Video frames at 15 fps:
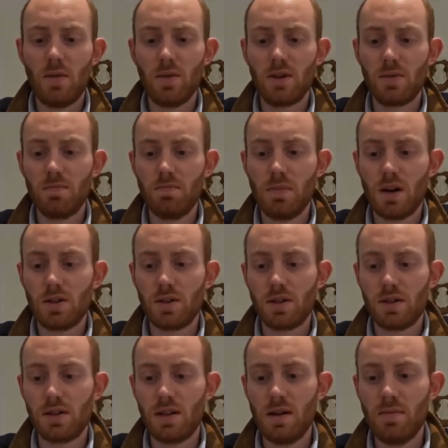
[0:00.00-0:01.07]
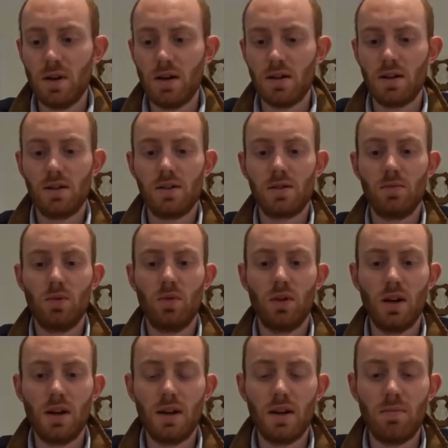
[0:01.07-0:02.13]
which is much slimmer and
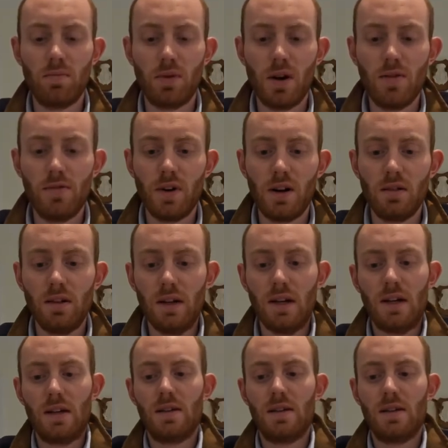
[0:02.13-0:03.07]
smaller in profile.